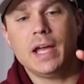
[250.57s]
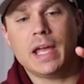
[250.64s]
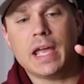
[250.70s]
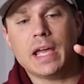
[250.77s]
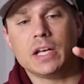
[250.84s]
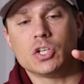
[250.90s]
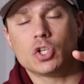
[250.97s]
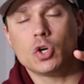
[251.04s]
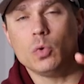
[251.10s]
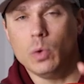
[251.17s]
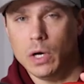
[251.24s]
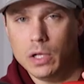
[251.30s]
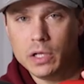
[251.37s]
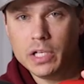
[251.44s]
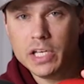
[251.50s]
and
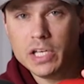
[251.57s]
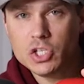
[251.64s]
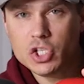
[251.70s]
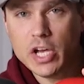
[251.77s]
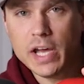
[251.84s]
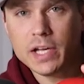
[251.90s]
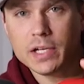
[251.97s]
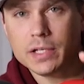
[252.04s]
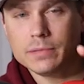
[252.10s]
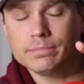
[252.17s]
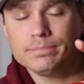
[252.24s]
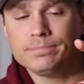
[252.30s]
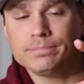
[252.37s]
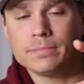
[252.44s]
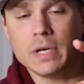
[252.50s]
quality check,
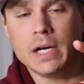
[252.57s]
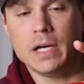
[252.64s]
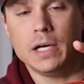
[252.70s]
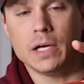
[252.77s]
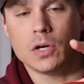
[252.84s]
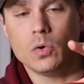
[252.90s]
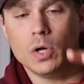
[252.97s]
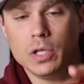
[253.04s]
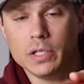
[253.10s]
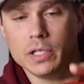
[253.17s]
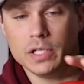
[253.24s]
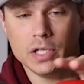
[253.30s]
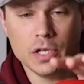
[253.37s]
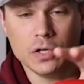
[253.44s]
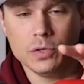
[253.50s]

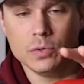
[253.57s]
quality